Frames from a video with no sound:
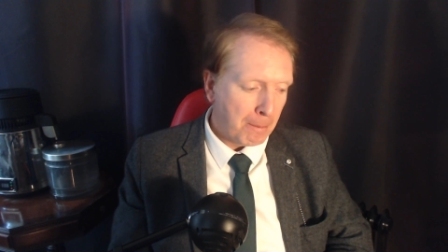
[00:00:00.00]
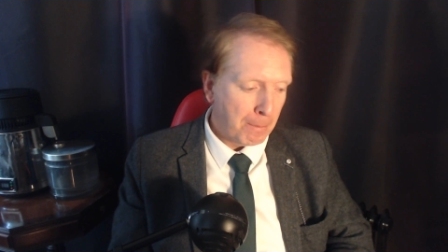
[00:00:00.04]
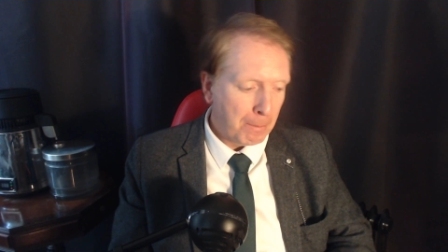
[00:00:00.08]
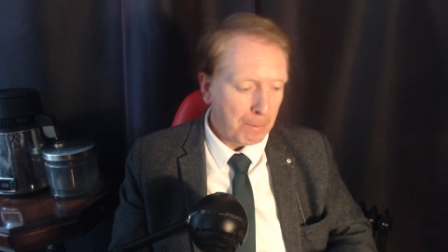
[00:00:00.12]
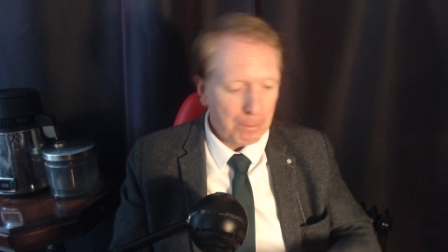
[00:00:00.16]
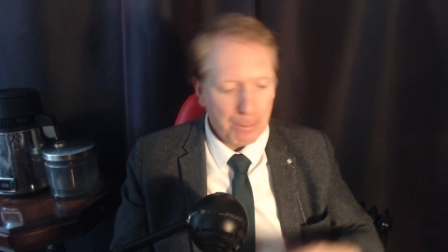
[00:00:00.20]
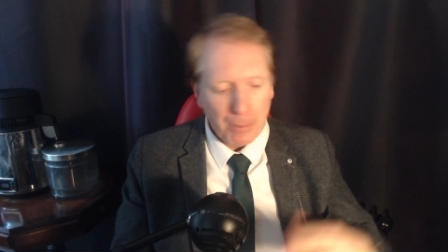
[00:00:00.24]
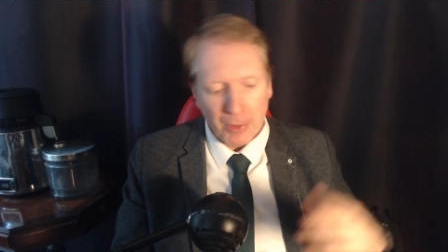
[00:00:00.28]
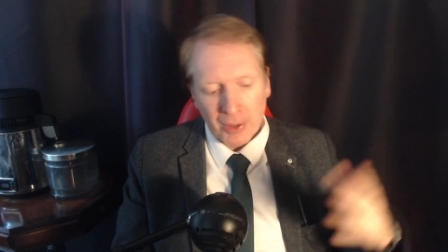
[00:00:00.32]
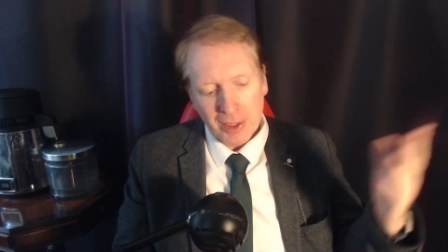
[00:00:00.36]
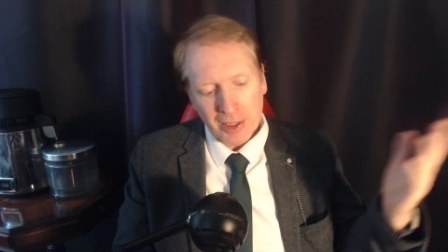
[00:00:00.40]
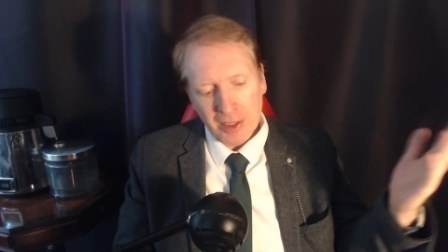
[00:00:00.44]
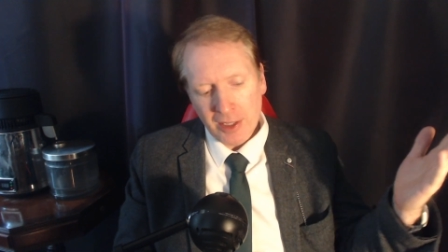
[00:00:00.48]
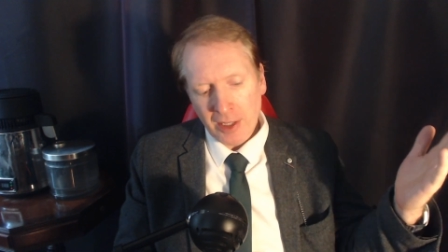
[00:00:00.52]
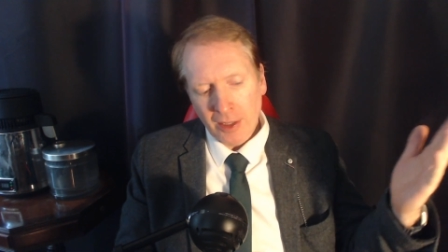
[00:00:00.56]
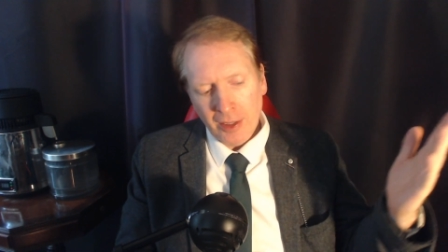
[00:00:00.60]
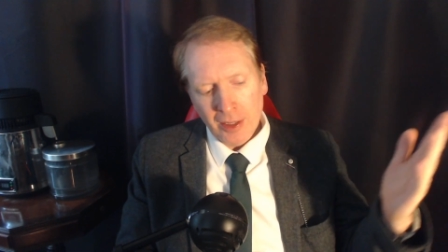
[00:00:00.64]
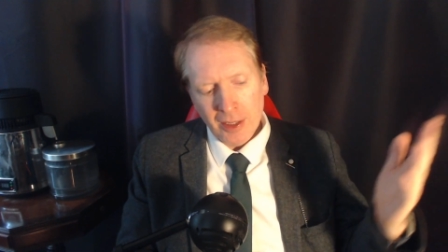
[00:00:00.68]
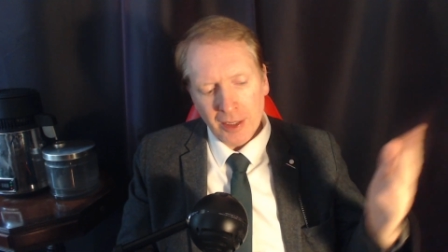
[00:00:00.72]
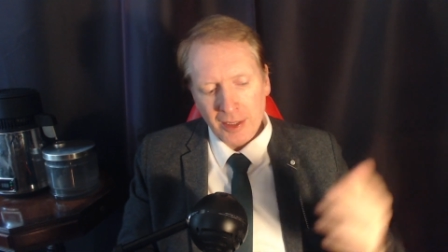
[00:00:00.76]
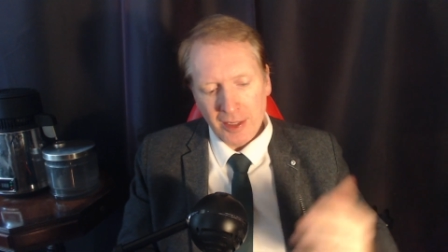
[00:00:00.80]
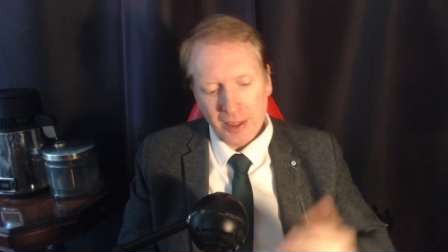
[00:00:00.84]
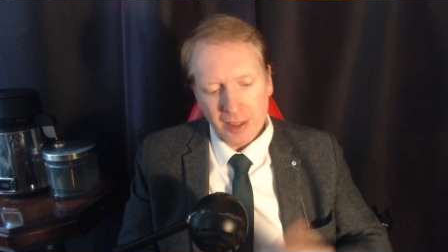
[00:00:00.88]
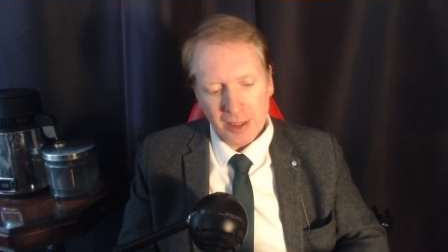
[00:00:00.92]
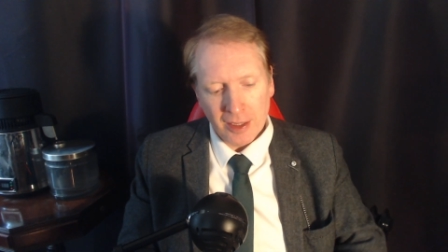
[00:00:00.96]
But there's
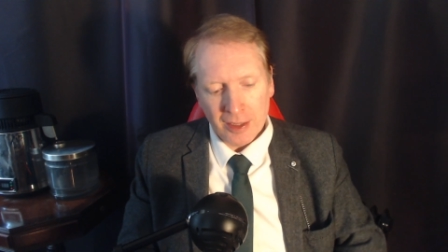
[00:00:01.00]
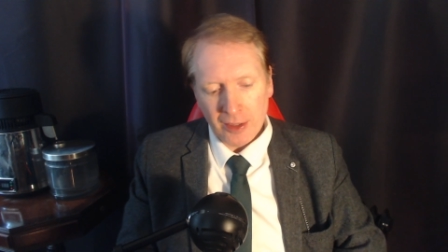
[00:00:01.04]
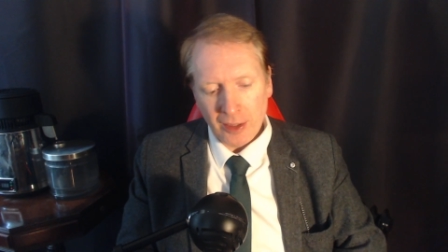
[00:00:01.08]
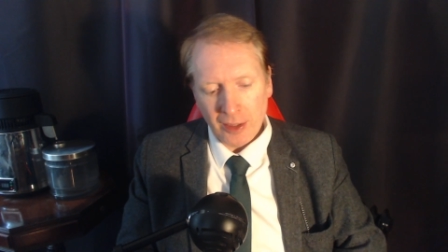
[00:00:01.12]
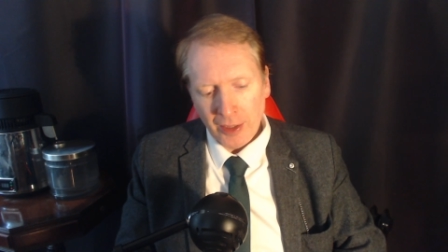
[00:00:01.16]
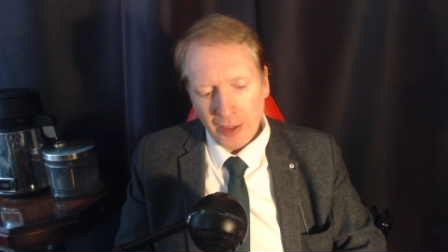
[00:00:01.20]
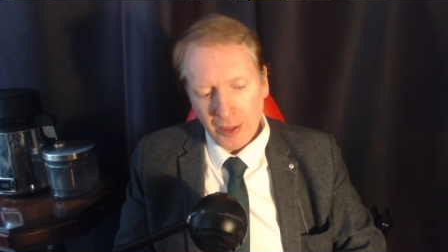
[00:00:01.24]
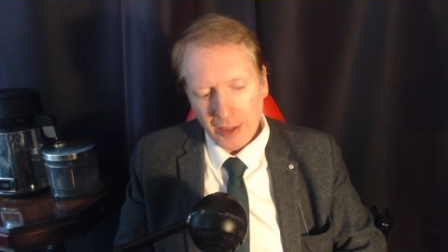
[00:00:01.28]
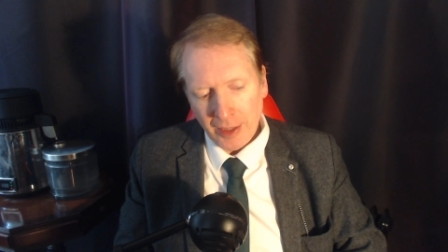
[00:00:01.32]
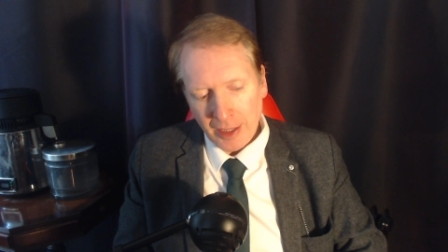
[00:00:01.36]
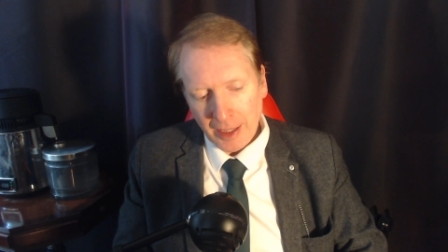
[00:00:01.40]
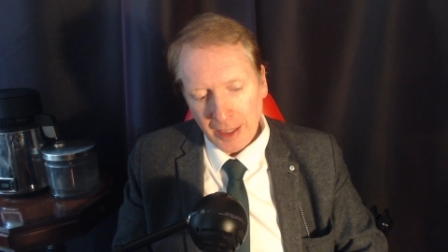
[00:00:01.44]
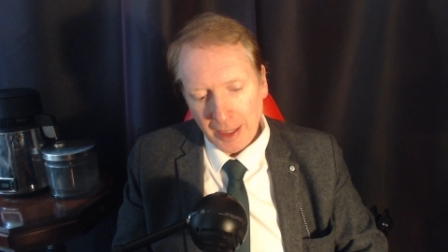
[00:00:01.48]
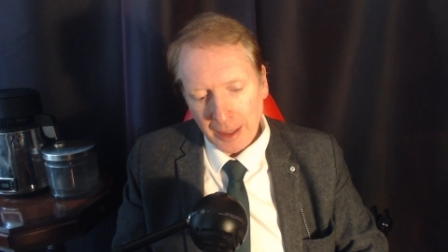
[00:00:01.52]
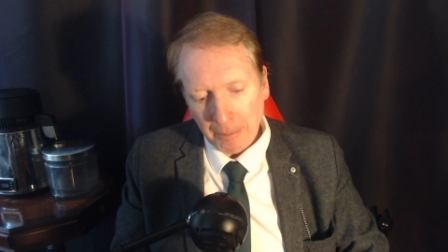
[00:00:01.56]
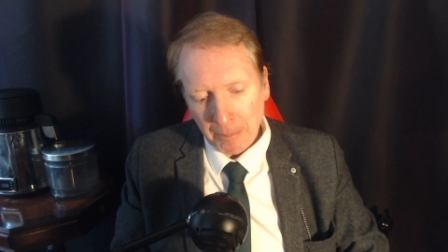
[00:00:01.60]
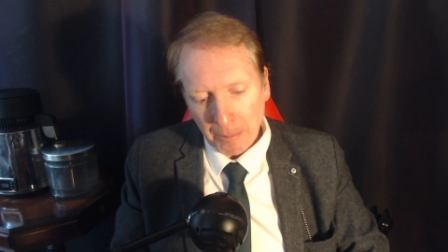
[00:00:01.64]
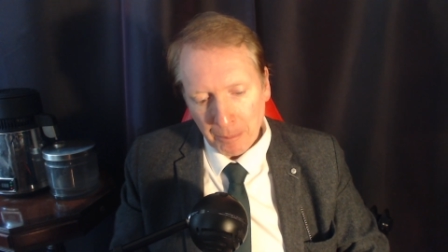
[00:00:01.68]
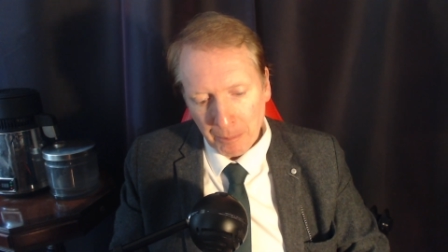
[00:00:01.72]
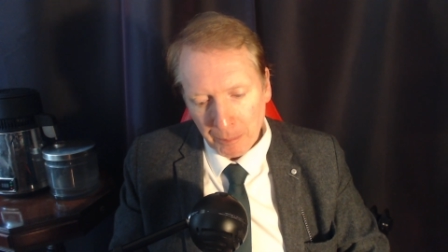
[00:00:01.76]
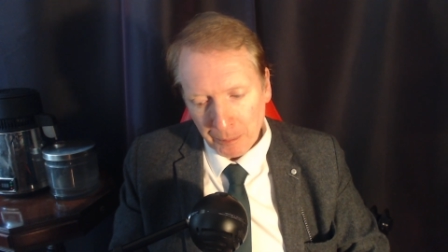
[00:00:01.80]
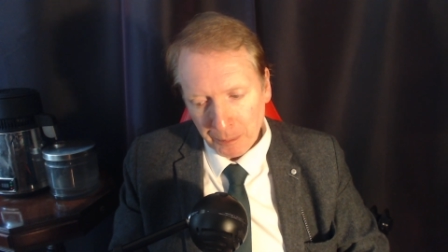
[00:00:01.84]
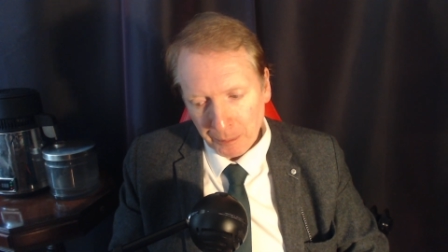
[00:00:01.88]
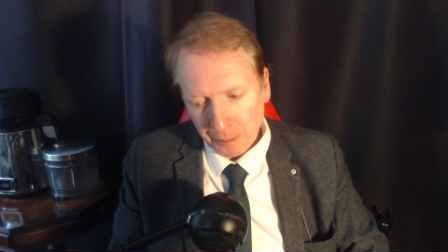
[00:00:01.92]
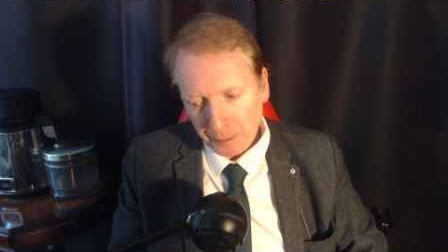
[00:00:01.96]
others. There's other
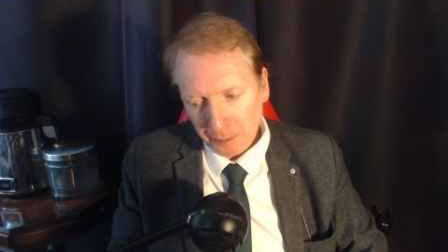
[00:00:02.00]
um,